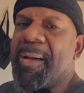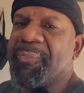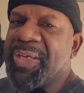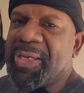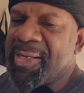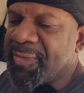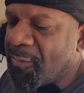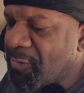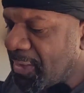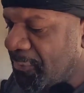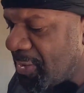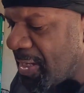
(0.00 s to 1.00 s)
I'm thinking that's gonna
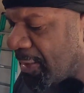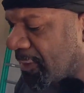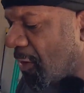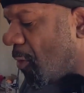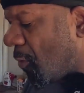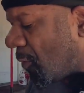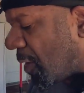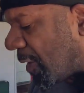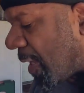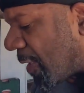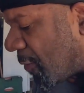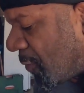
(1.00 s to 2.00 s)
get me out the hole a
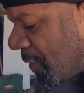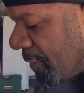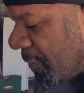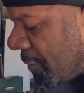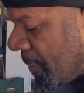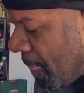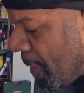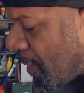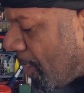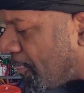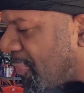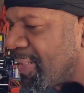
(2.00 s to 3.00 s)
lot quicker,
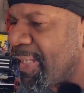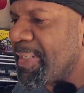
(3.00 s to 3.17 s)
but I